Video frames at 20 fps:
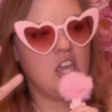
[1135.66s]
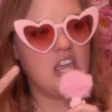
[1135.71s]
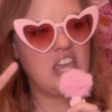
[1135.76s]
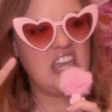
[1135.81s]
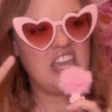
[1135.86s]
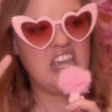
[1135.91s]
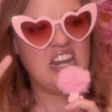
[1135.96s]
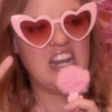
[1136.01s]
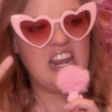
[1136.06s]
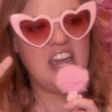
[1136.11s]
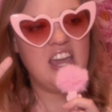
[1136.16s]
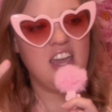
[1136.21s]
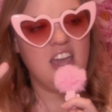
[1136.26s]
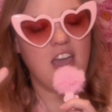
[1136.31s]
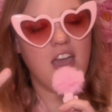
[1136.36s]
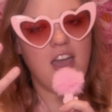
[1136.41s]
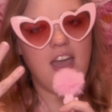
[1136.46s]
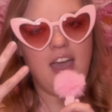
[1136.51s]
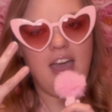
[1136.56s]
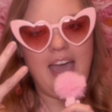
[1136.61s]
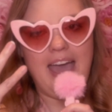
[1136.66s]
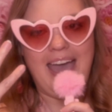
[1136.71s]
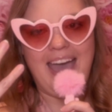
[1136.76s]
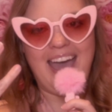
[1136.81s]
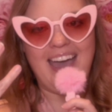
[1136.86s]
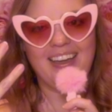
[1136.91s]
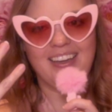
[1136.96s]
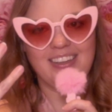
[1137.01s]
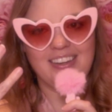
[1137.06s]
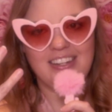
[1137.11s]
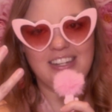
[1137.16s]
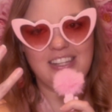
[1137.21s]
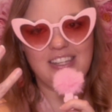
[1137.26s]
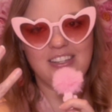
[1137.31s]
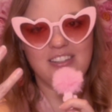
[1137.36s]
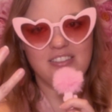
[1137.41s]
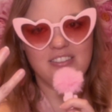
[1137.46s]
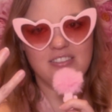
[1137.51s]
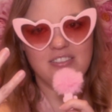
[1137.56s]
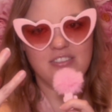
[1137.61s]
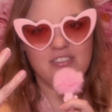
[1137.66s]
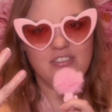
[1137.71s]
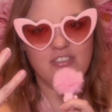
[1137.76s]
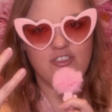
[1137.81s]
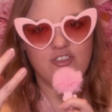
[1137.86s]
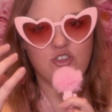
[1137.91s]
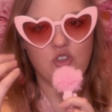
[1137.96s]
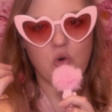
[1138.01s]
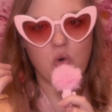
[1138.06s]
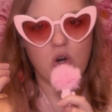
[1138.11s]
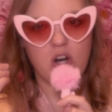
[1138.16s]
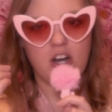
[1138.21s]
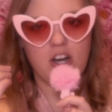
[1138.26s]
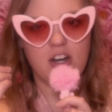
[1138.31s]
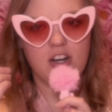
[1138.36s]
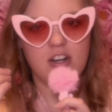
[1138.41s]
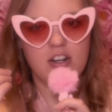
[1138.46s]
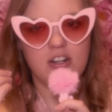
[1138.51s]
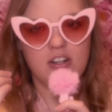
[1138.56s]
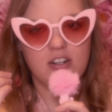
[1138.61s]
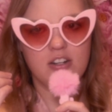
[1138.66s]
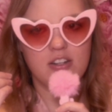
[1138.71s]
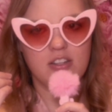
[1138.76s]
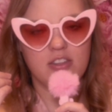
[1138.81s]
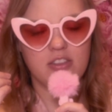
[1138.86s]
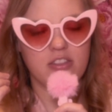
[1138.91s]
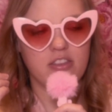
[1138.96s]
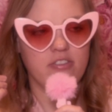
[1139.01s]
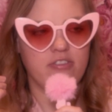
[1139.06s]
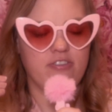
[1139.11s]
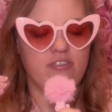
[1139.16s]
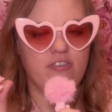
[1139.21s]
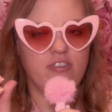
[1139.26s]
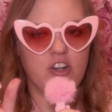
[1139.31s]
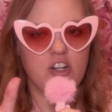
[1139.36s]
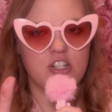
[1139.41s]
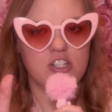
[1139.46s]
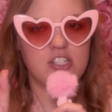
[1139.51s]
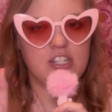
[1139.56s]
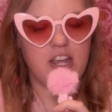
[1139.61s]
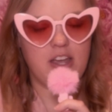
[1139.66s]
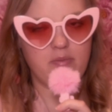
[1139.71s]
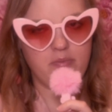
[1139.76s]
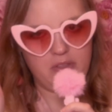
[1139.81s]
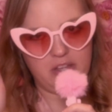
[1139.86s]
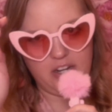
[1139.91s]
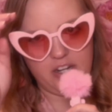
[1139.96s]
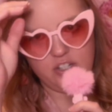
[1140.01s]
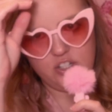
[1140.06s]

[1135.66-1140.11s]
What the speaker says: in agony for the first time that I